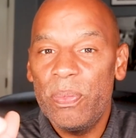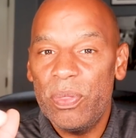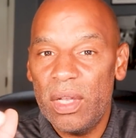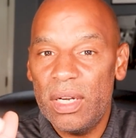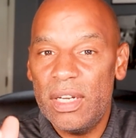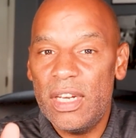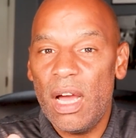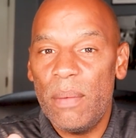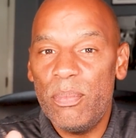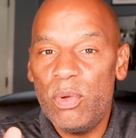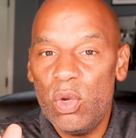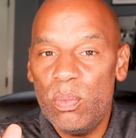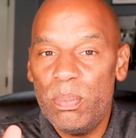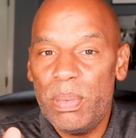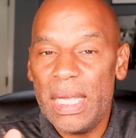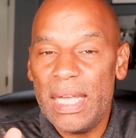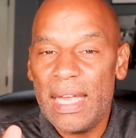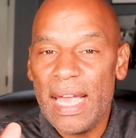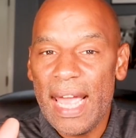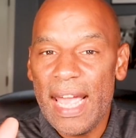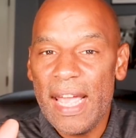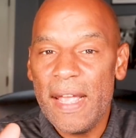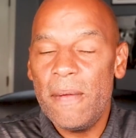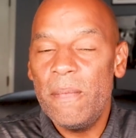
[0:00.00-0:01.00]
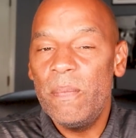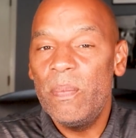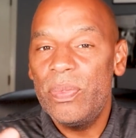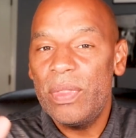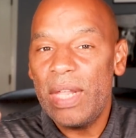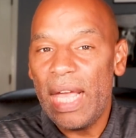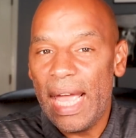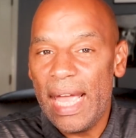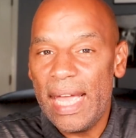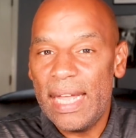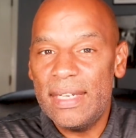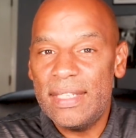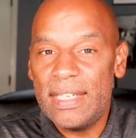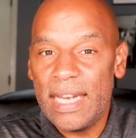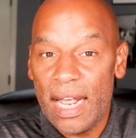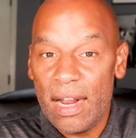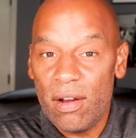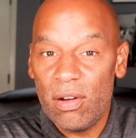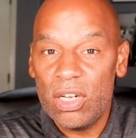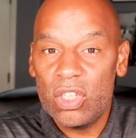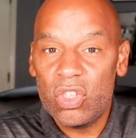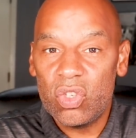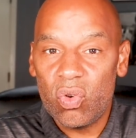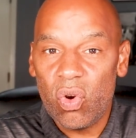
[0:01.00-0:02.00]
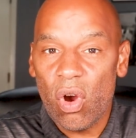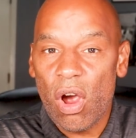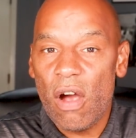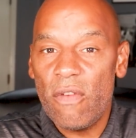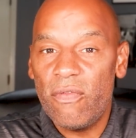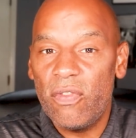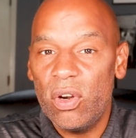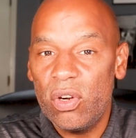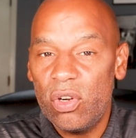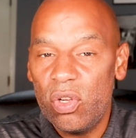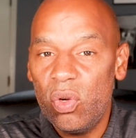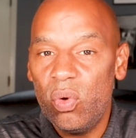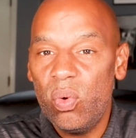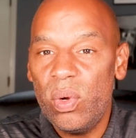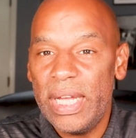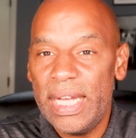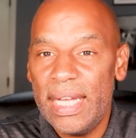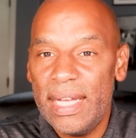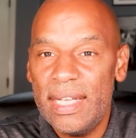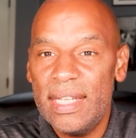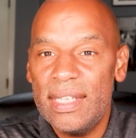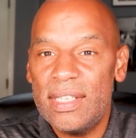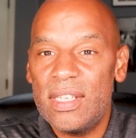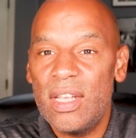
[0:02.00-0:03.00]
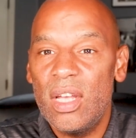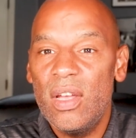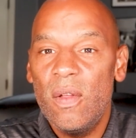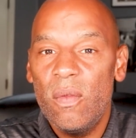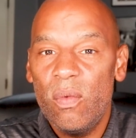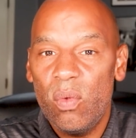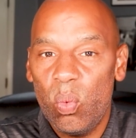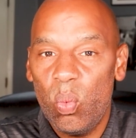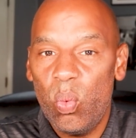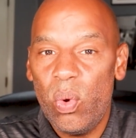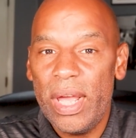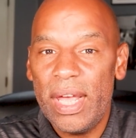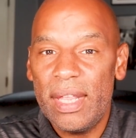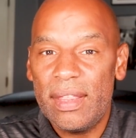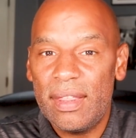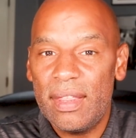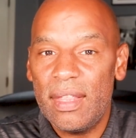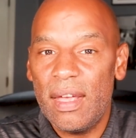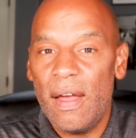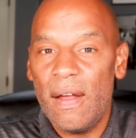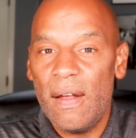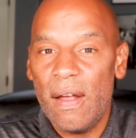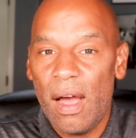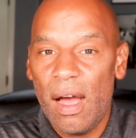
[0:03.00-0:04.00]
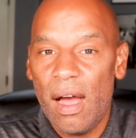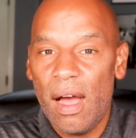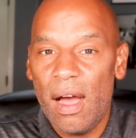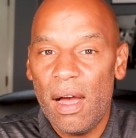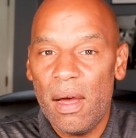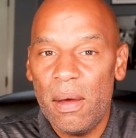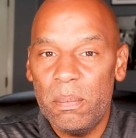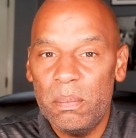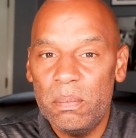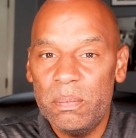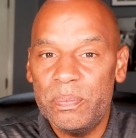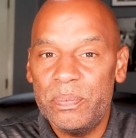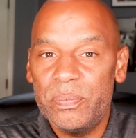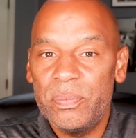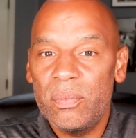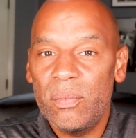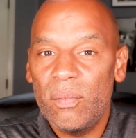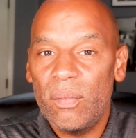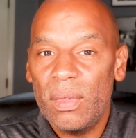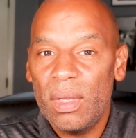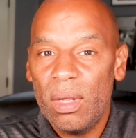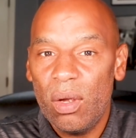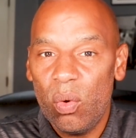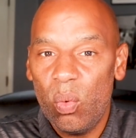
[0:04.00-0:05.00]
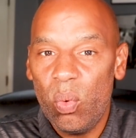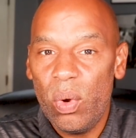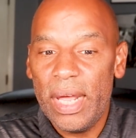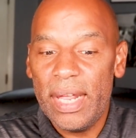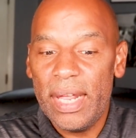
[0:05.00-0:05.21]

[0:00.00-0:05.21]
the WBA. And Terrence Crawford, who is with the